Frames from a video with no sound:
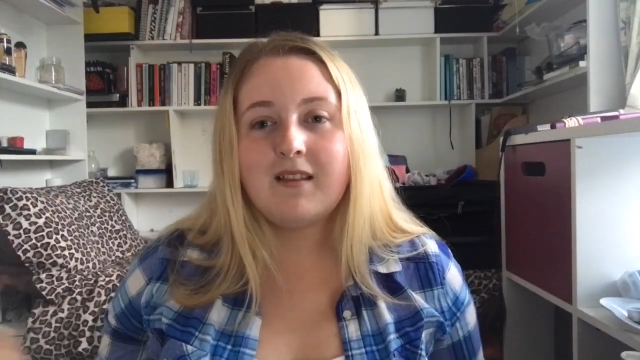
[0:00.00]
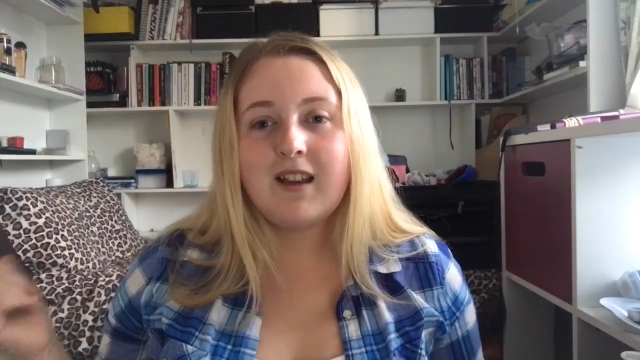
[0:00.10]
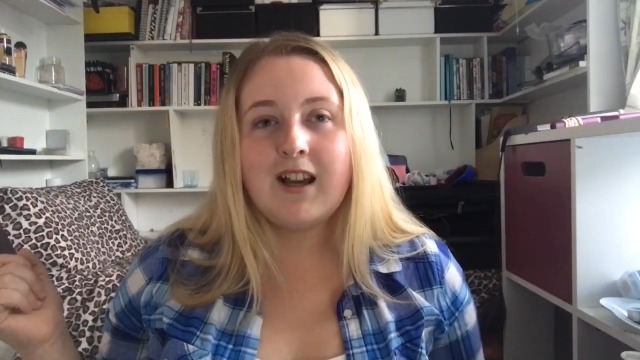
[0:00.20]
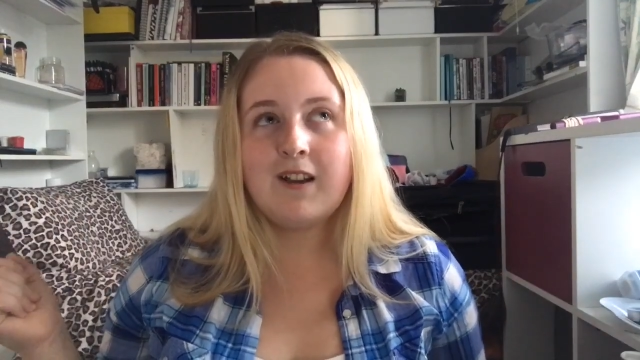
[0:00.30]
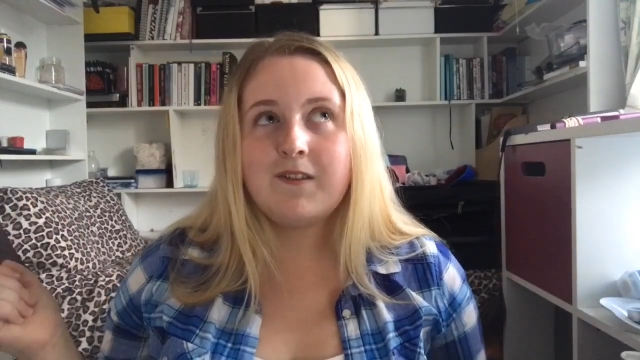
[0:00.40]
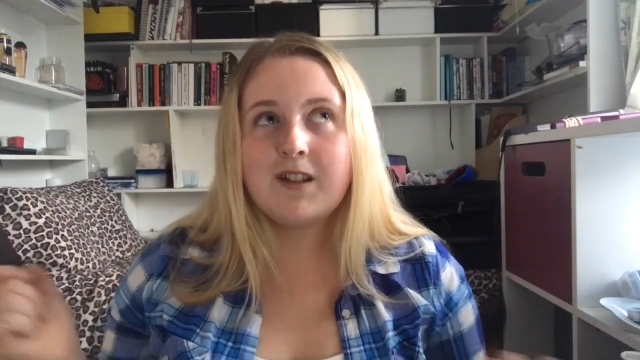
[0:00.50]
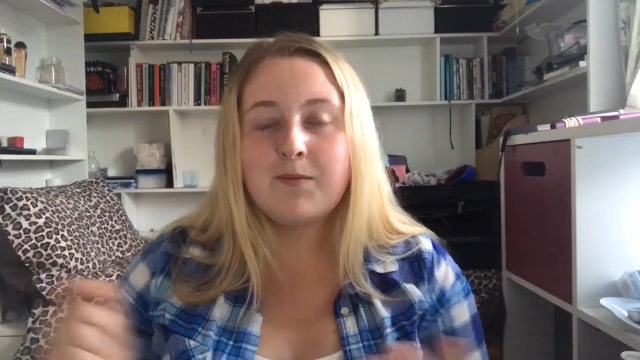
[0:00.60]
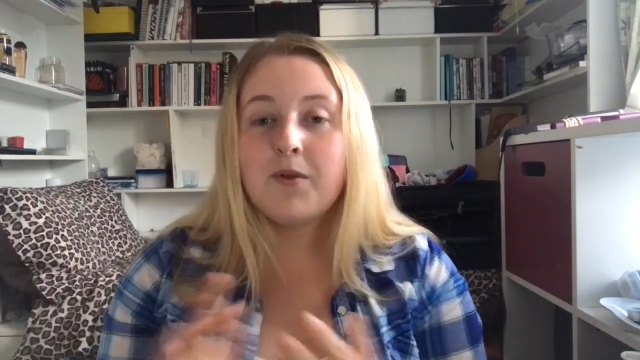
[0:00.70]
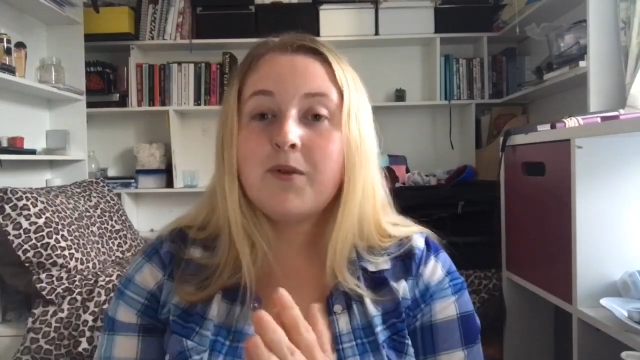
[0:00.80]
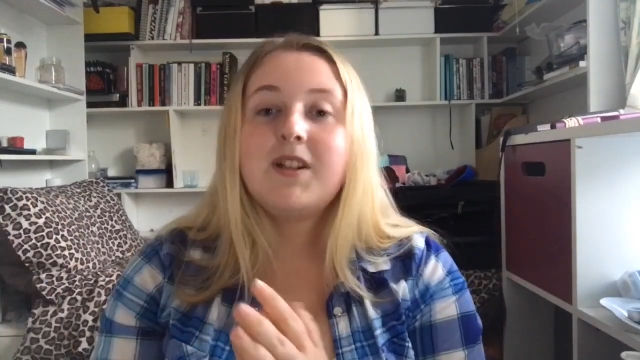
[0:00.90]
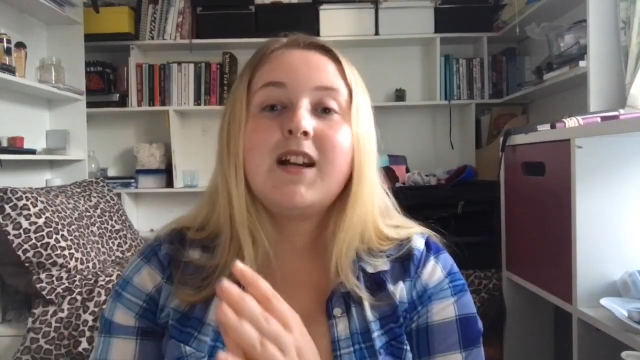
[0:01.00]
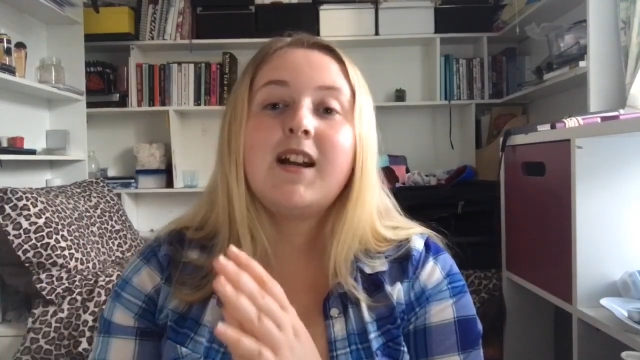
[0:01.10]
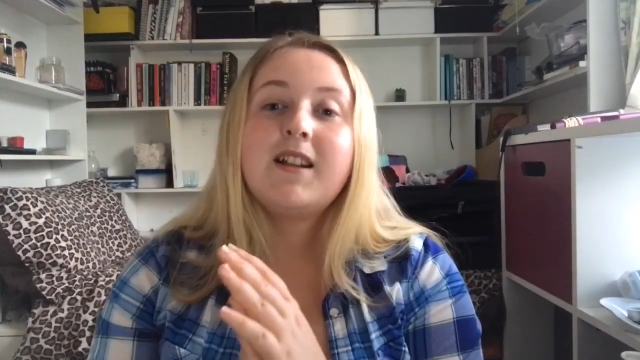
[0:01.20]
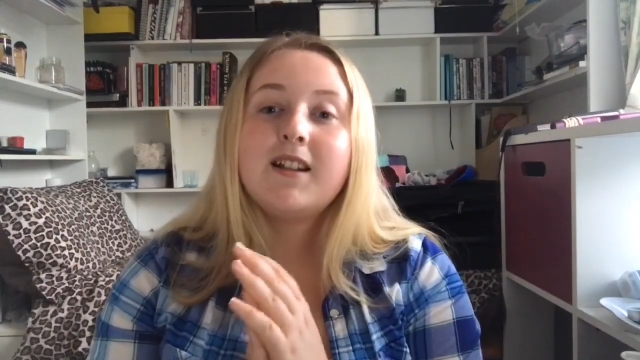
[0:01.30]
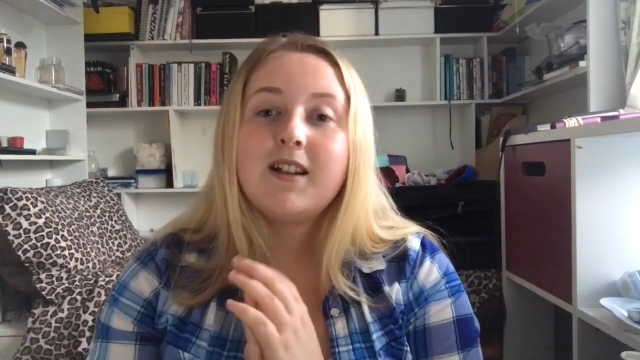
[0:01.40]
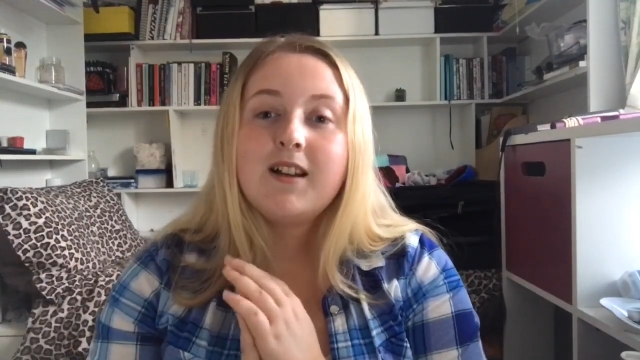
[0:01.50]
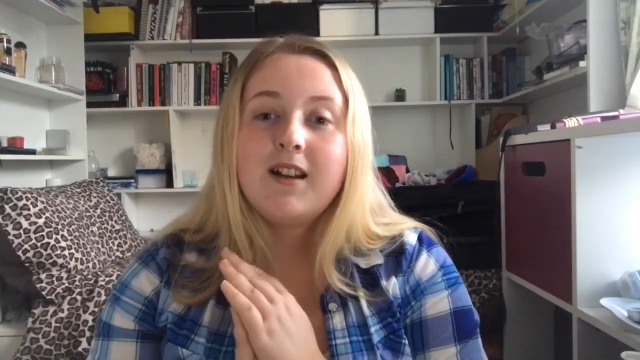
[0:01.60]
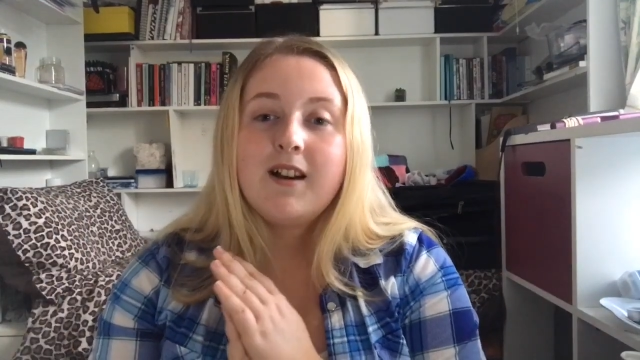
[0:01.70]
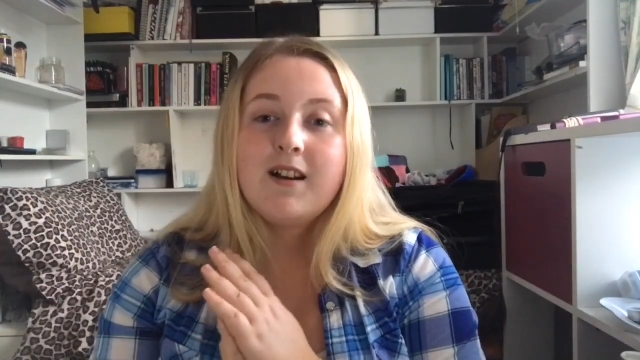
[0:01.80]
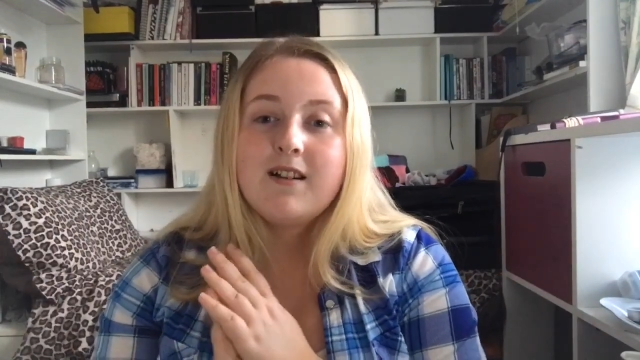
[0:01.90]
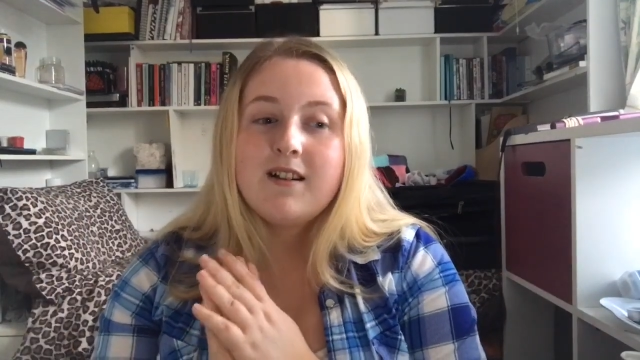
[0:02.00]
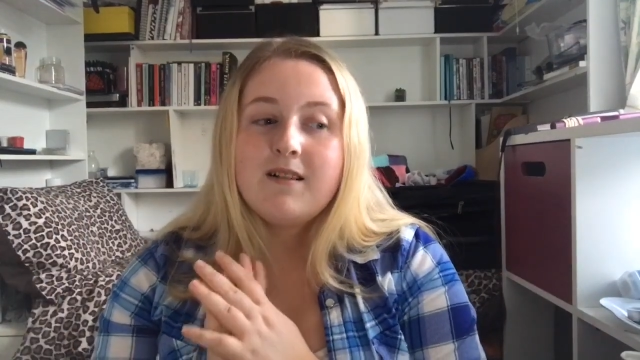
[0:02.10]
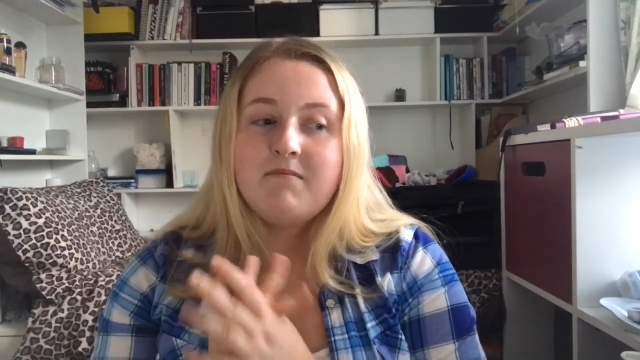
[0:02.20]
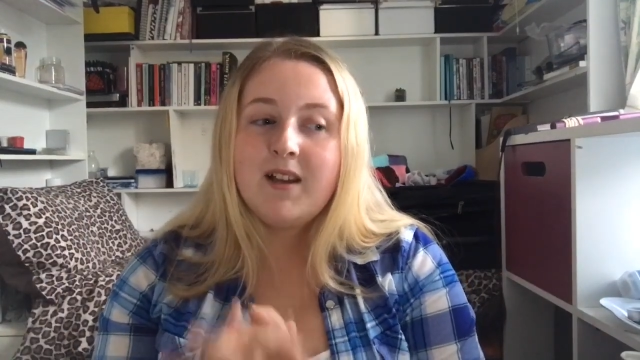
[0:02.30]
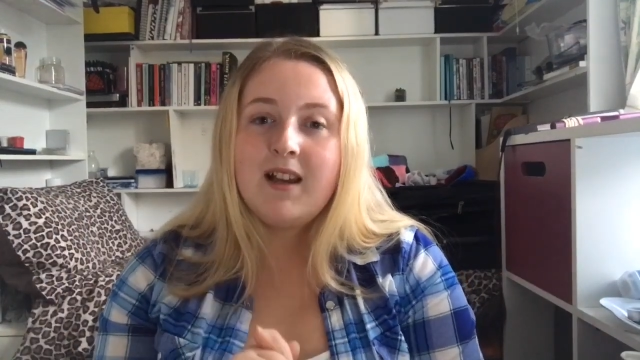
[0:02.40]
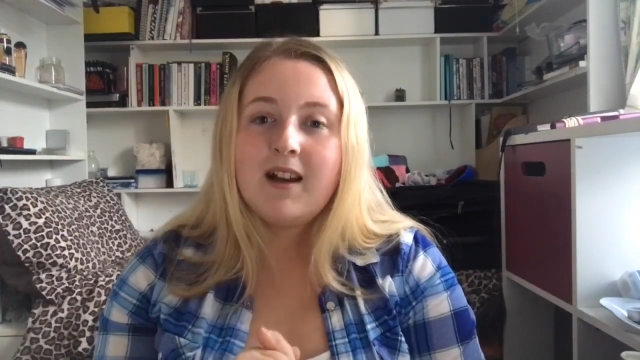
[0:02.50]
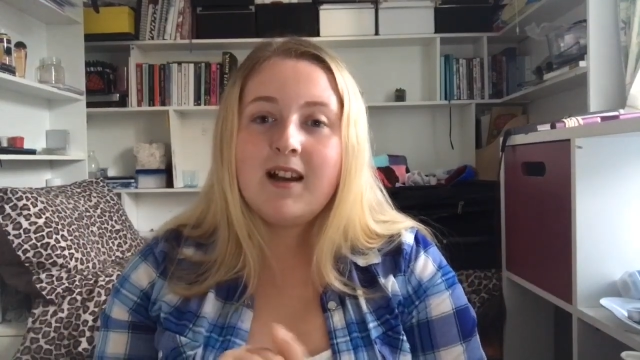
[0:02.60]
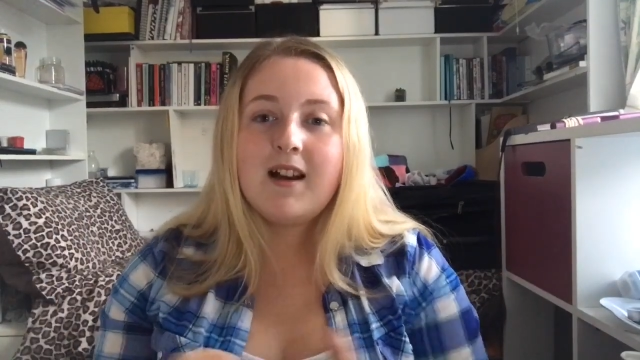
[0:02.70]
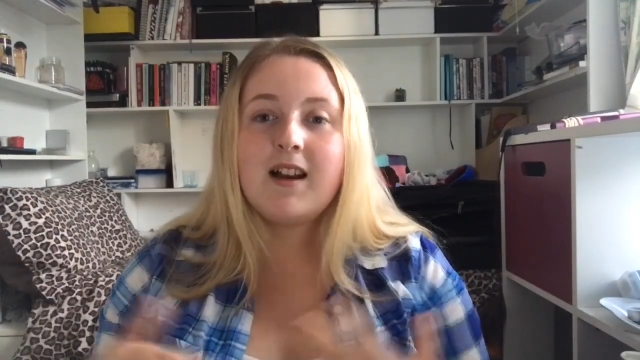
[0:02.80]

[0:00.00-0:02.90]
They've supported me